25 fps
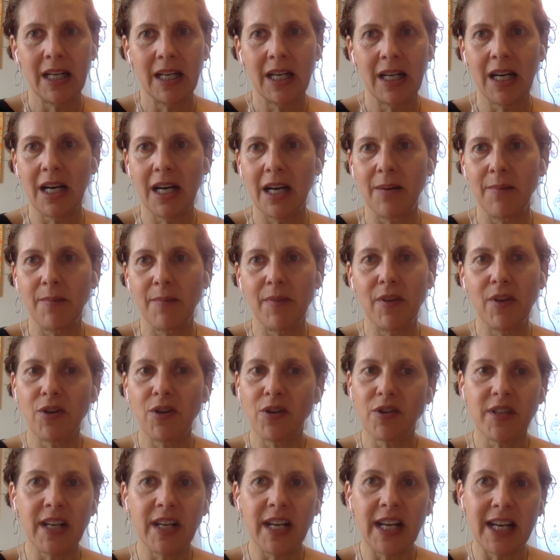um,
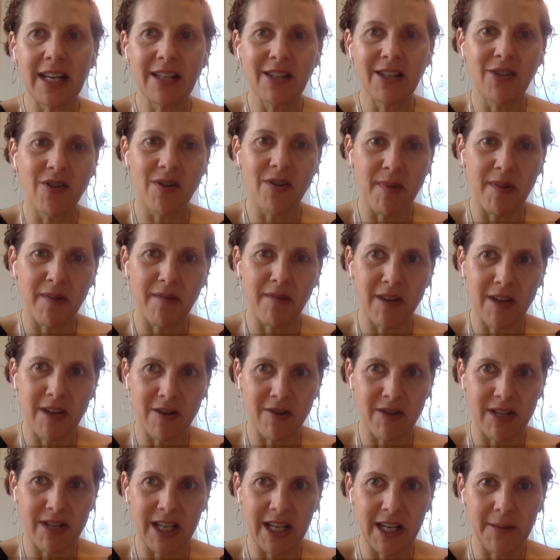there's an answer at my
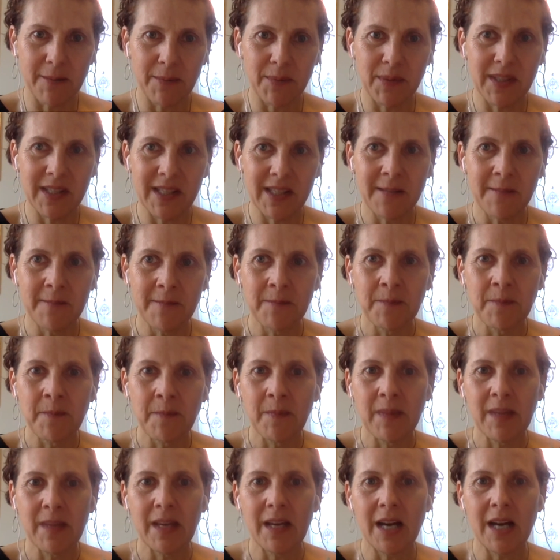fingertips
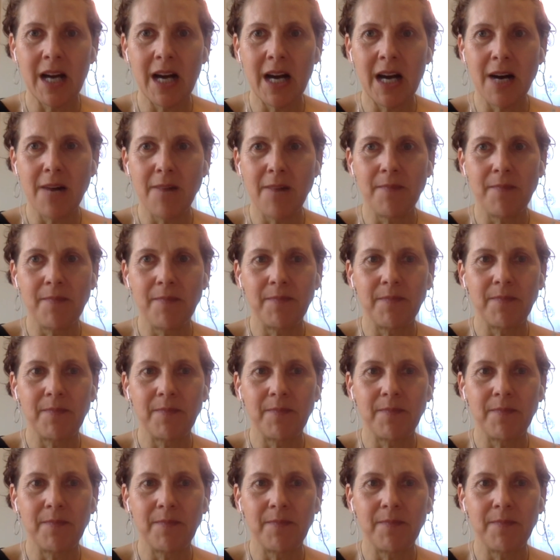that's awesome um,